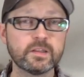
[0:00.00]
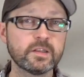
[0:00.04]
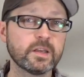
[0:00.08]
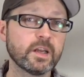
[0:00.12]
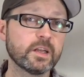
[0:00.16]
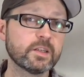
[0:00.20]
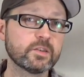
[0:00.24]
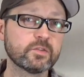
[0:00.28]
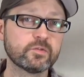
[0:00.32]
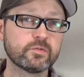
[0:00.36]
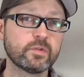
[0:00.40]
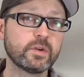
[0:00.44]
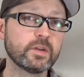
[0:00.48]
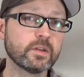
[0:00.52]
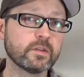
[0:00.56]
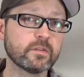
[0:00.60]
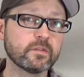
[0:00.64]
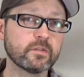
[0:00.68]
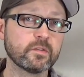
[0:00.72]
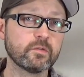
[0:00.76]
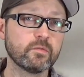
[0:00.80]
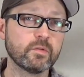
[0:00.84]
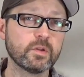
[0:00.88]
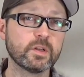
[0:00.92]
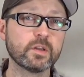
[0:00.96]
gauge
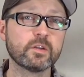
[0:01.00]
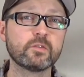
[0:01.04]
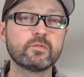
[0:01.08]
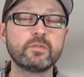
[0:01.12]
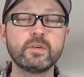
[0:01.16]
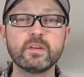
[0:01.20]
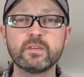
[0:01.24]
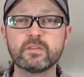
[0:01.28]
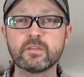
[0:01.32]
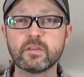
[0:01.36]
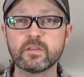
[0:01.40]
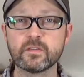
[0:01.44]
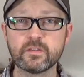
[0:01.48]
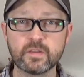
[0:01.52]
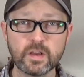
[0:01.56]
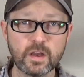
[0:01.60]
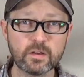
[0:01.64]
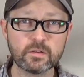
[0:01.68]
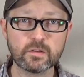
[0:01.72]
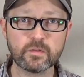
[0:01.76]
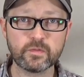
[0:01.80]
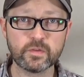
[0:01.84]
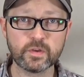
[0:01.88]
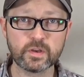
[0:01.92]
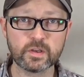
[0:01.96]
strings will increase the
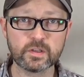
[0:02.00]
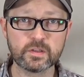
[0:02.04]
sound of your